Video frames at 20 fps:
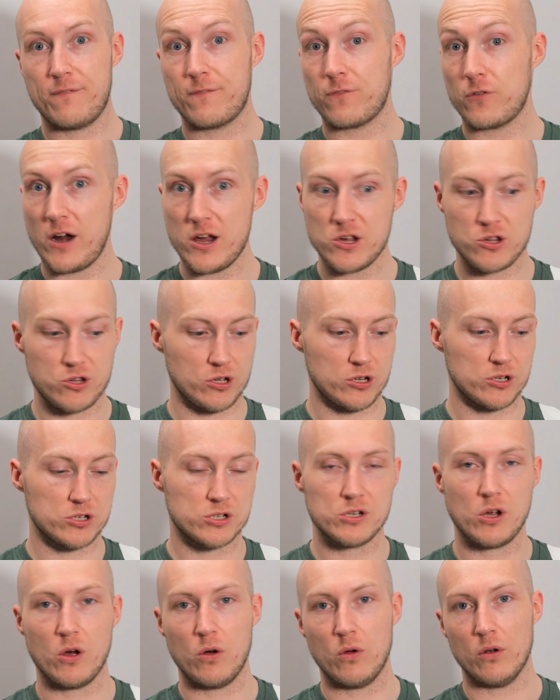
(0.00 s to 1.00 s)
fresher
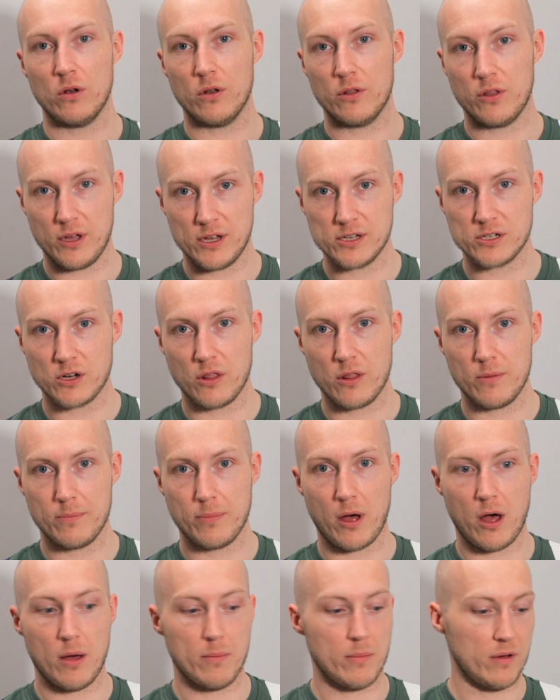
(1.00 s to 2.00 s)
sole that is on the
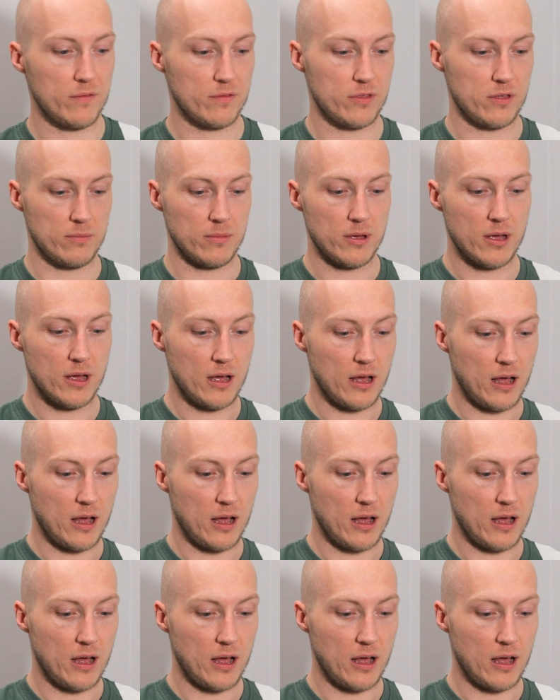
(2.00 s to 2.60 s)
bottom of them.